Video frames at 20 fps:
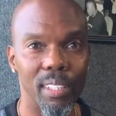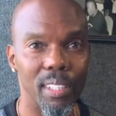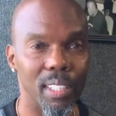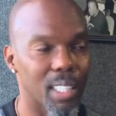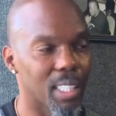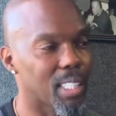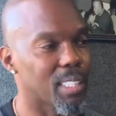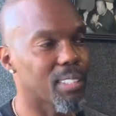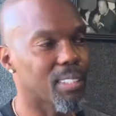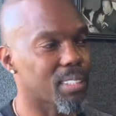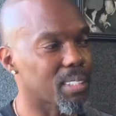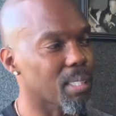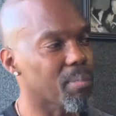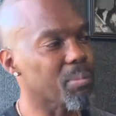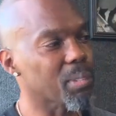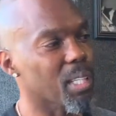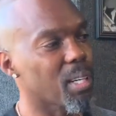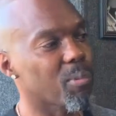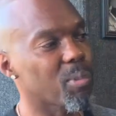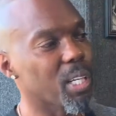And
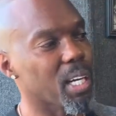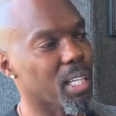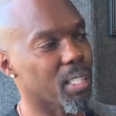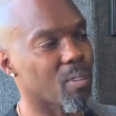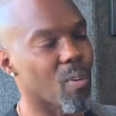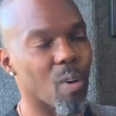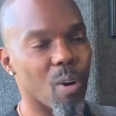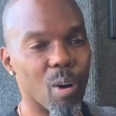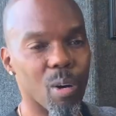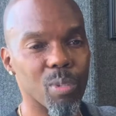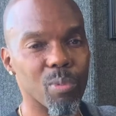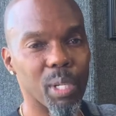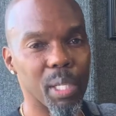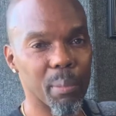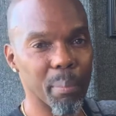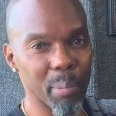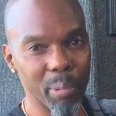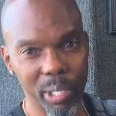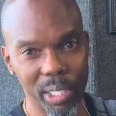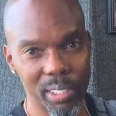sometimes we got to go all the way to
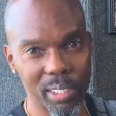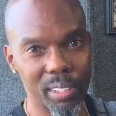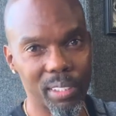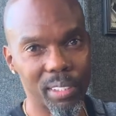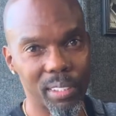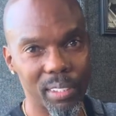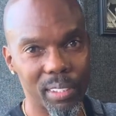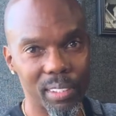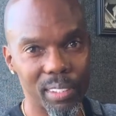prison.